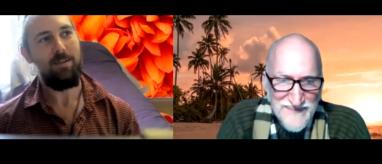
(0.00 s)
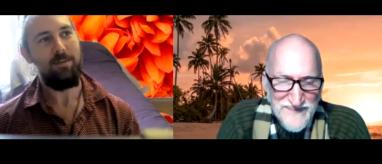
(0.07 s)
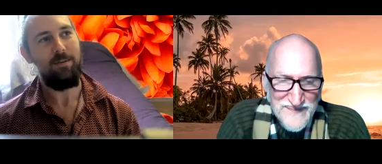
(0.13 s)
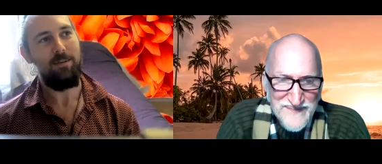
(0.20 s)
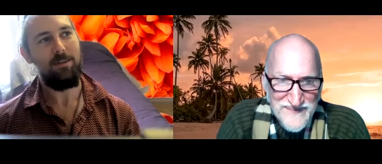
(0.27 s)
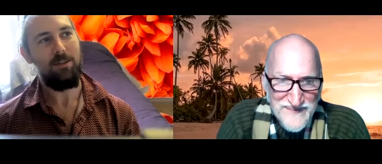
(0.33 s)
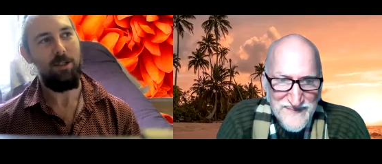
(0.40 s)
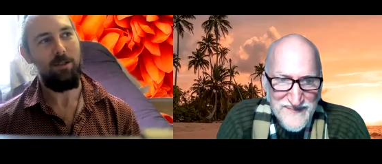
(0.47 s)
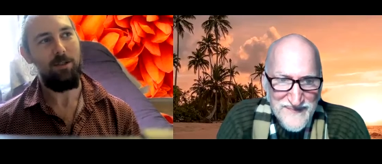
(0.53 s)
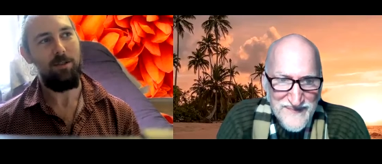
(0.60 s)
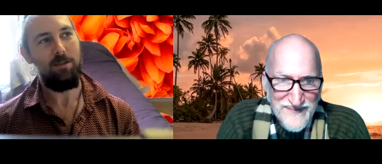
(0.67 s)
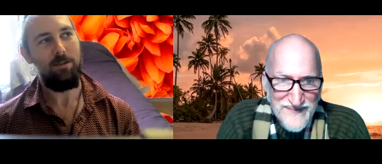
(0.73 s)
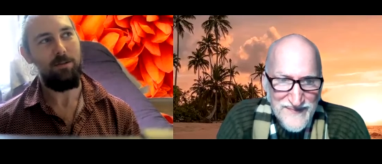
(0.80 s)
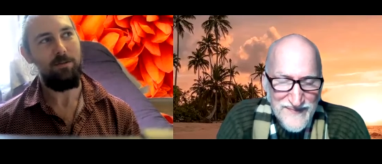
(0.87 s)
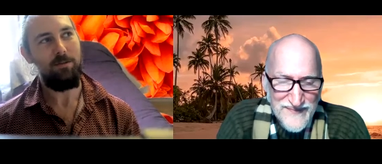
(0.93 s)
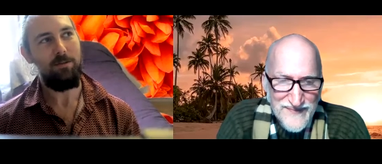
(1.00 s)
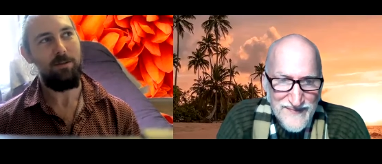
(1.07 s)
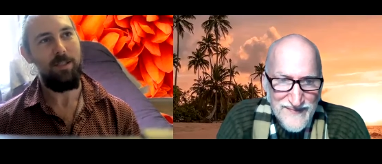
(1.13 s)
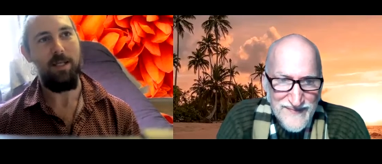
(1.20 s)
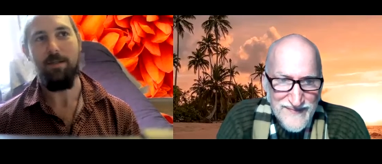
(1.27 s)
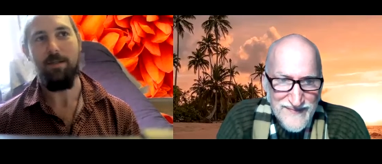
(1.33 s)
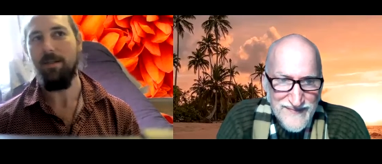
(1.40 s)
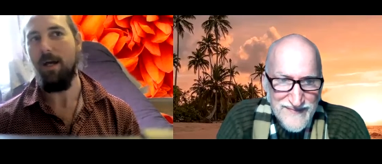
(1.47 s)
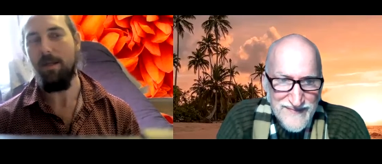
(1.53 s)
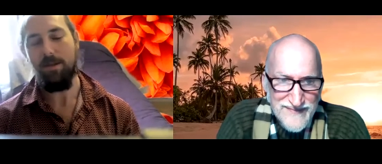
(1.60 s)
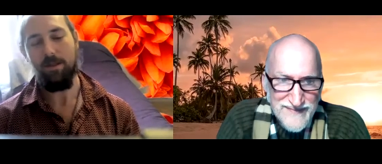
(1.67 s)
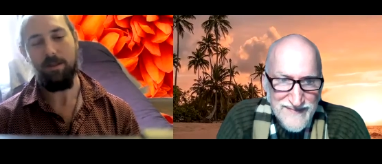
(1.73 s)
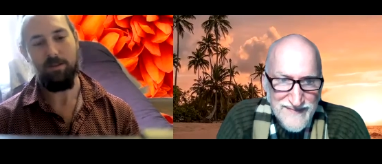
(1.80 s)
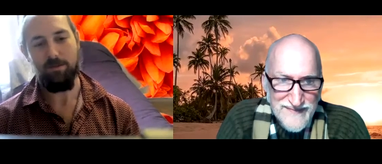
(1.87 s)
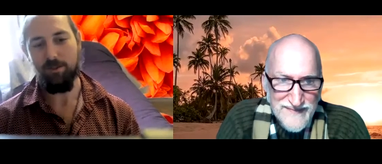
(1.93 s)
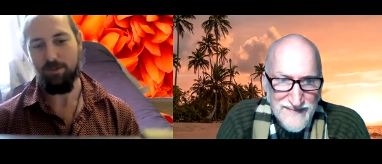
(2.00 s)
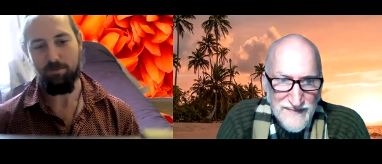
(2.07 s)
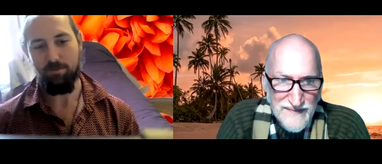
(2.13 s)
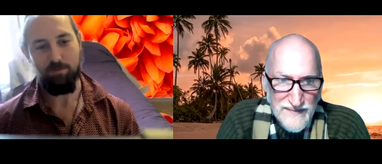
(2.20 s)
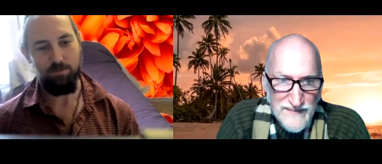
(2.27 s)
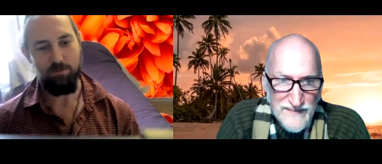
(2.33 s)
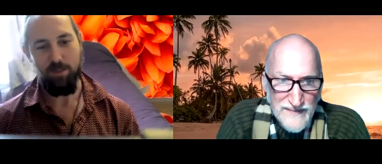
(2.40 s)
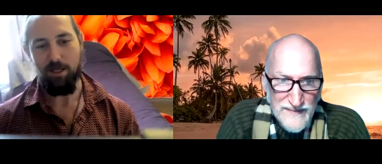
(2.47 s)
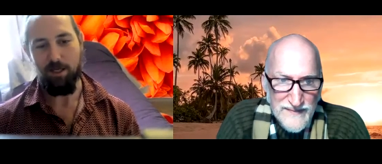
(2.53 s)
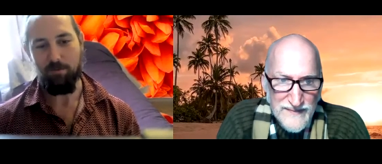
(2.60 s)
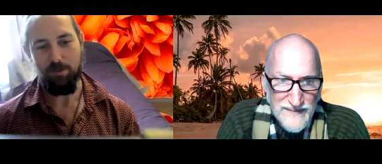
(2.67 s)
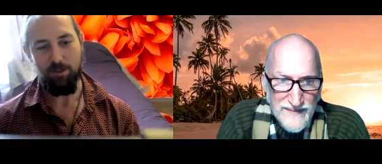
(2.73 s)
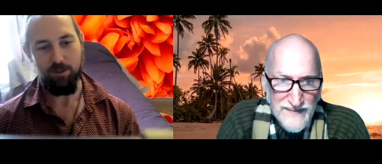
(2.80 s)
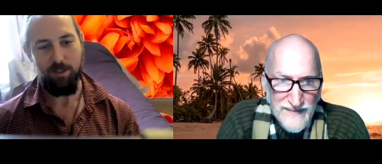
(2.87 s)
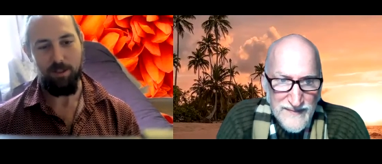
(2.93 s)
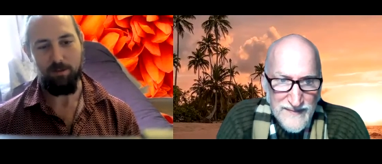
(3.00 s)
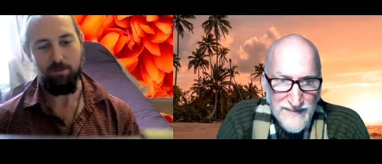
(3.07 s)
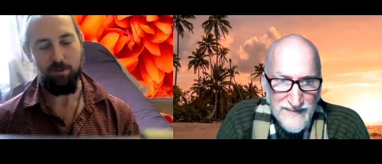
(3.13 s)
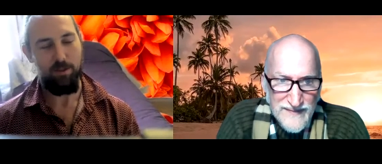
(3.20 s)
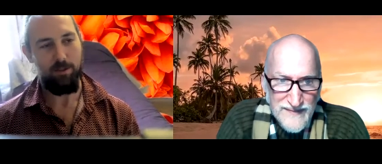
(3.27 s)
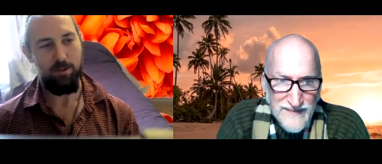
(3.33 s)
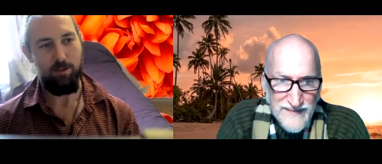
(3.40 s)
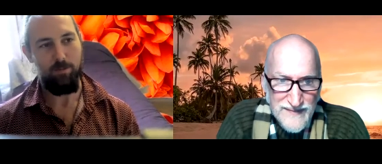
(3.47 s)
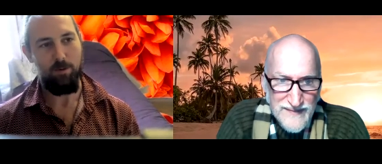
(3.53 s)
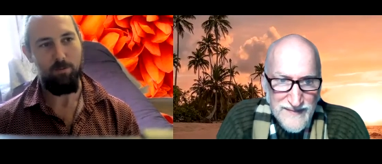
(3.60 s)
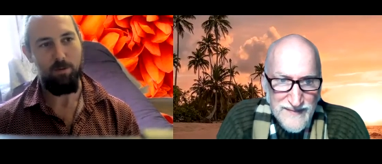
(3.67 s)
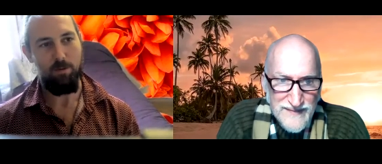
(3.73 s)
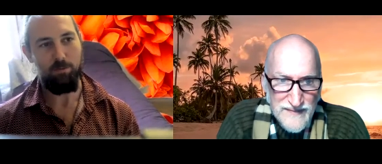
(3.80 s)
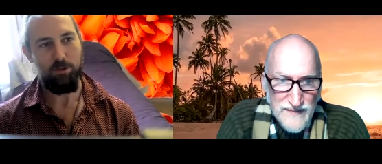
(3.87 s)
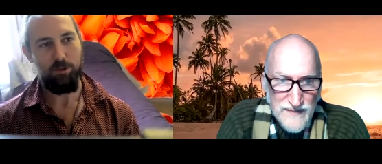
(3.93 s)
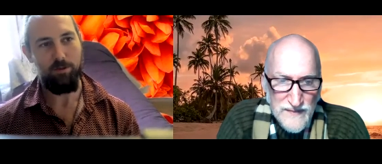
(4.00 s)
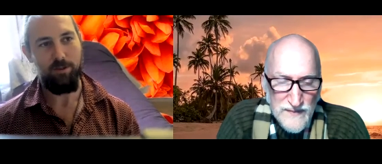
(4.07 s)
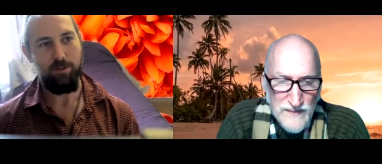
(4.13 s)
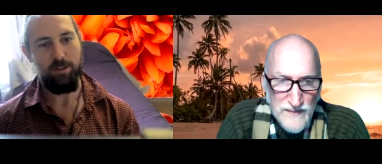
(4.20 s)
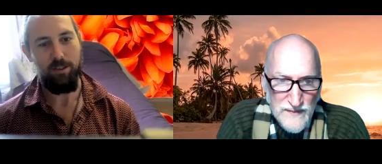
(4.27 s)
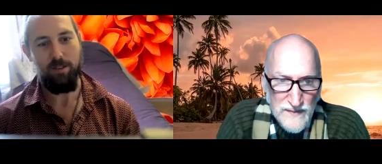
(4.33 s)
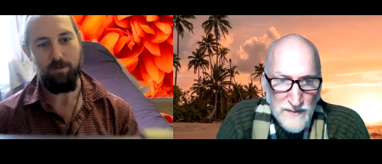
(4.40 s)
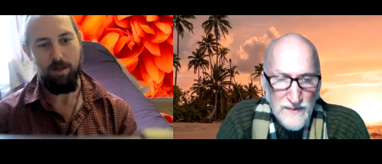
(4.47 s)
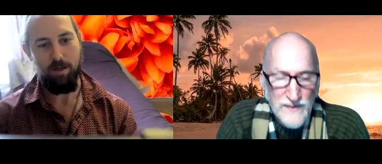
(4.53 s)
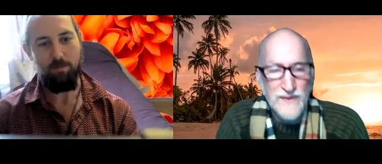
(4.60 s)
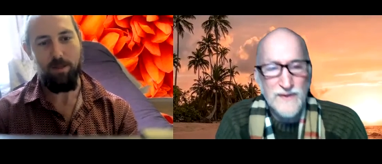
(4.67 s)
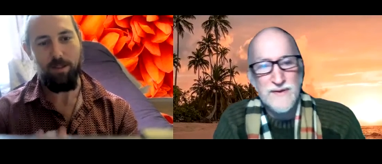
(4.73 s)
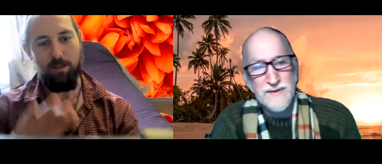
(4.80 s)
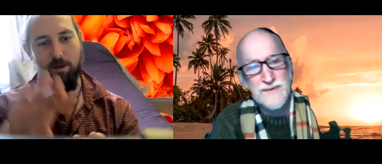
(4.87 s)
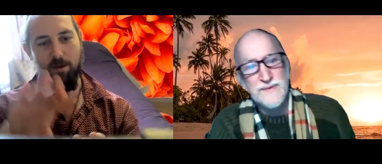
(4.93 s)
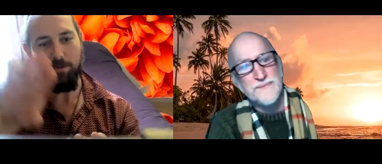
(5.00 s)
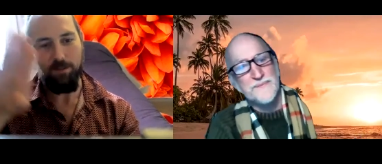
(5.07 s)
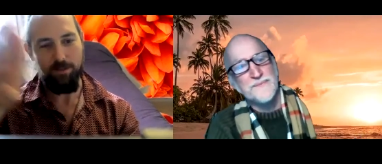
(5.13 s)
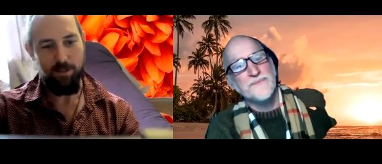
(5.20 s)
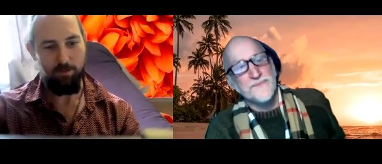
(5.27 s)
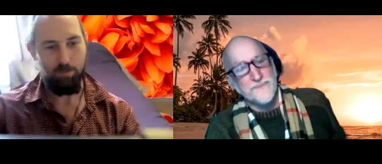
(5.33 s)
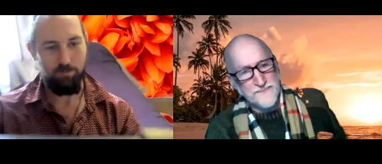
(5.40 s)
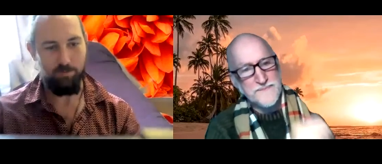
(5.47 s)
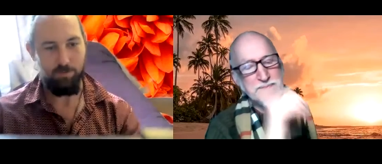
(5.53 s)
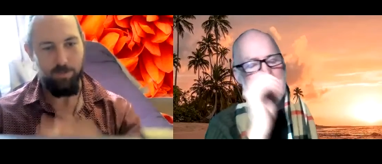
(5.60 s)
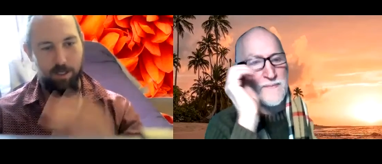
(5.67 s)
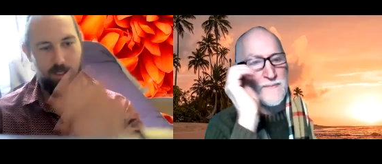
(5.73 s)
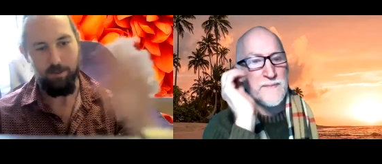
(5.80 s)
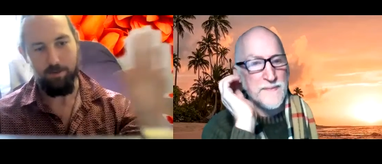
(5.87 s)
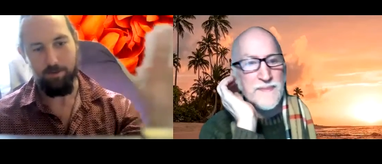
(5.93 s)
Speaker 1: So then I think just, yeah, we just have to be clear about what we're doing and, and make it always separate from that.